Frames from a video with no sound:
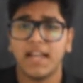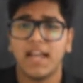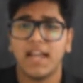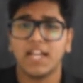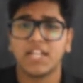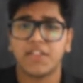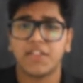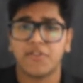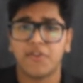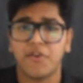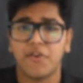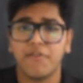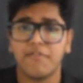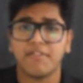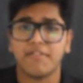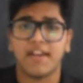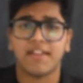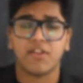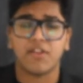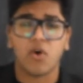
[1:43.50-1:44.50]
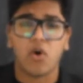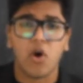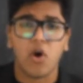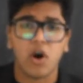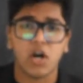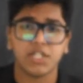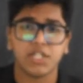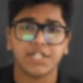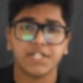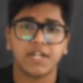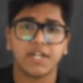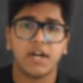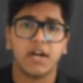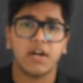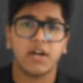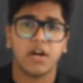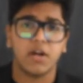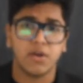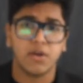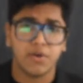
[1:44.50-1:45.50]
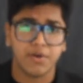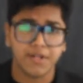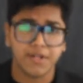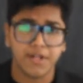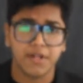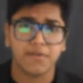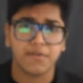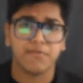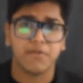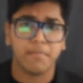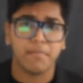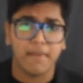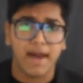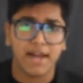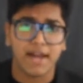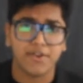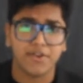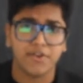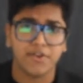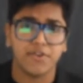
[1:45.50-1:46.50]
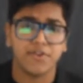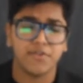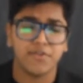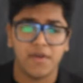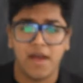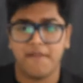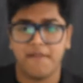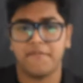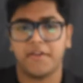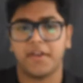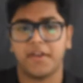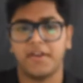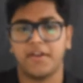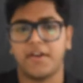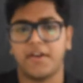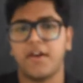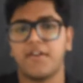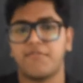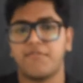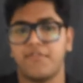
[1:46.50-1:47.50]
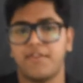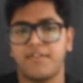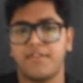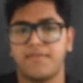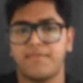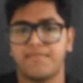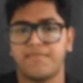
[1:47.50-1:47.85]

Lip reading: serves as a harsh colonial reminder to African countries.